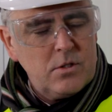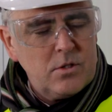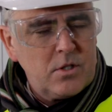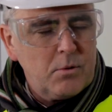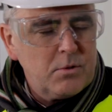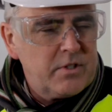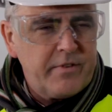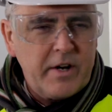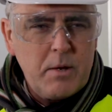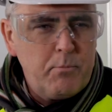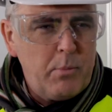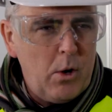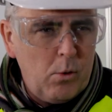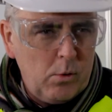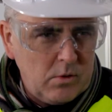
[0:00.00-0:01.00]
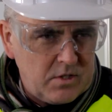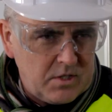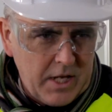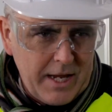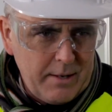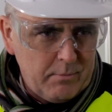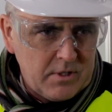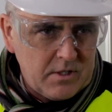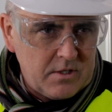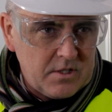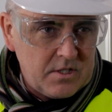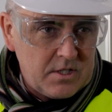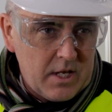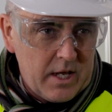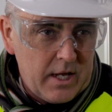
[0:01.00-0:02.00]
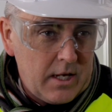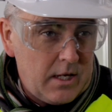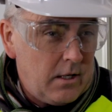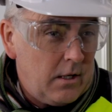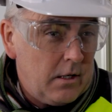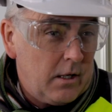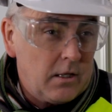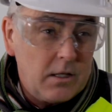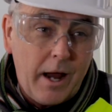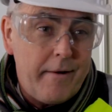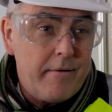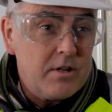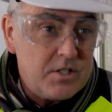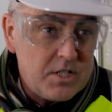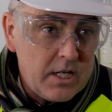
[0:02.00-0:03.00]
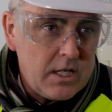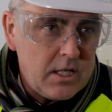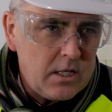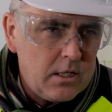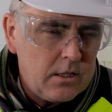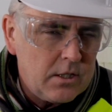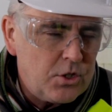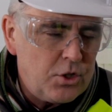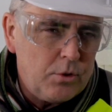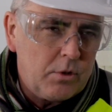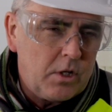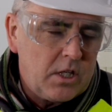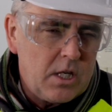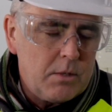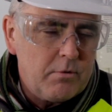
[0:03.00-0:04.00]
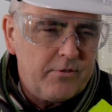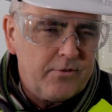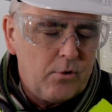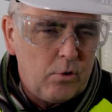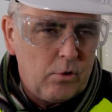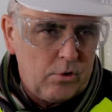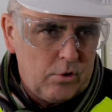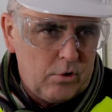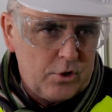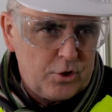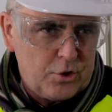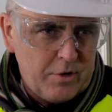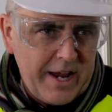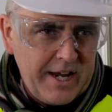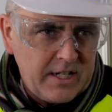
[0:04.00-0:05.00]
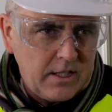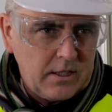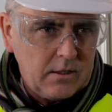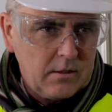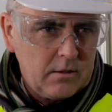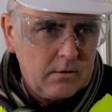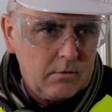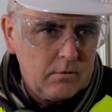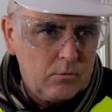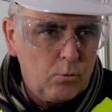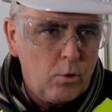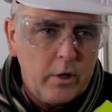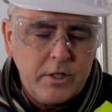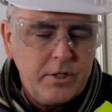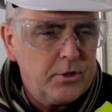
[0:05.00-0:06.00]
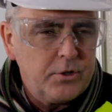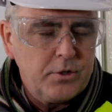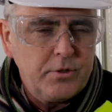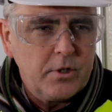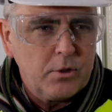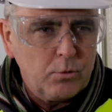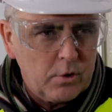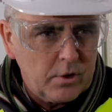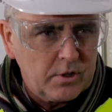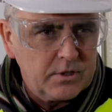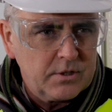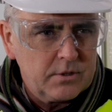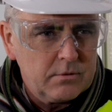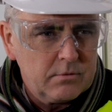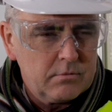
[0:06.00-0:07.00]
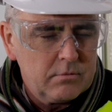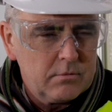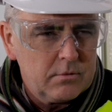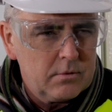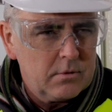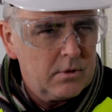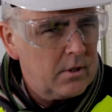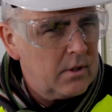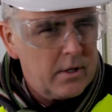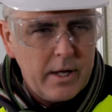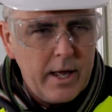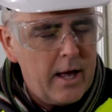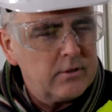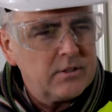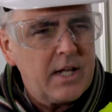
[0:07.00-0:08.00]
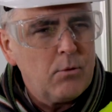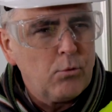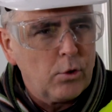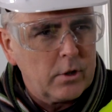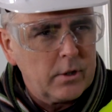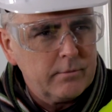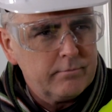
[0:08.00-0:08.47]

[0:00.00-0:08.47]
So it's a very bold statement to say and guarantee that you can keep a forecourt trading while you do your works. How does that work?